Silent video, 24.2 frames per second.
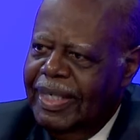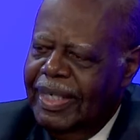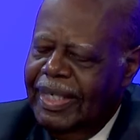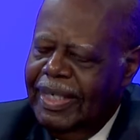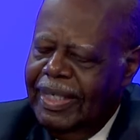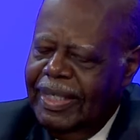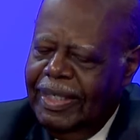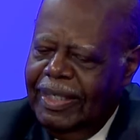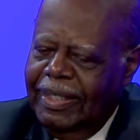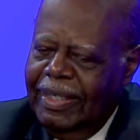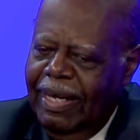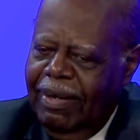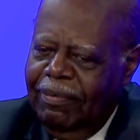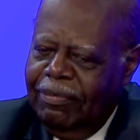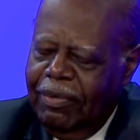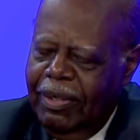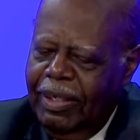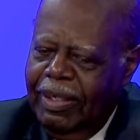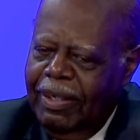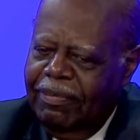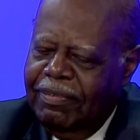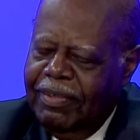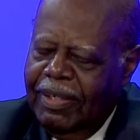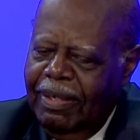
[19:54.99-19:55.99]
After I
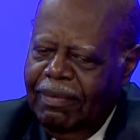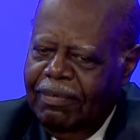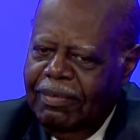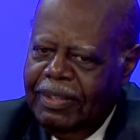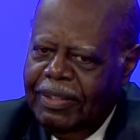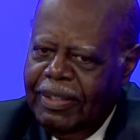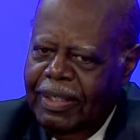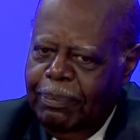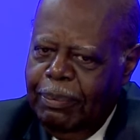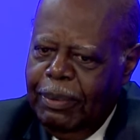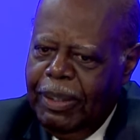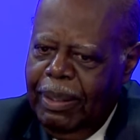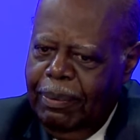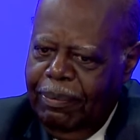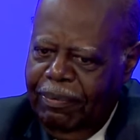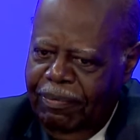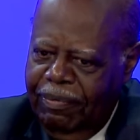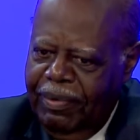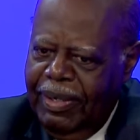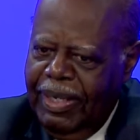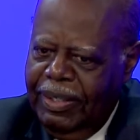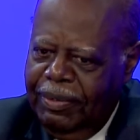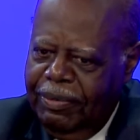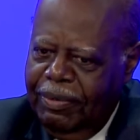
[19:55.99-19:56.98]
left television, I became a
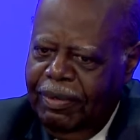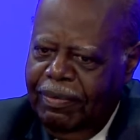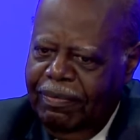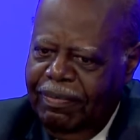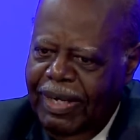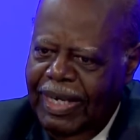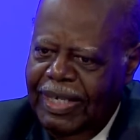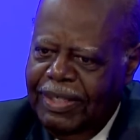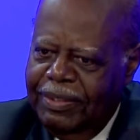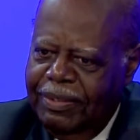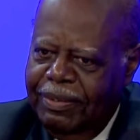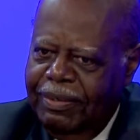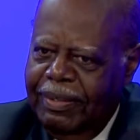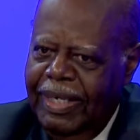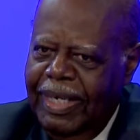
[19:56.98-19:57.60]
financial advisor.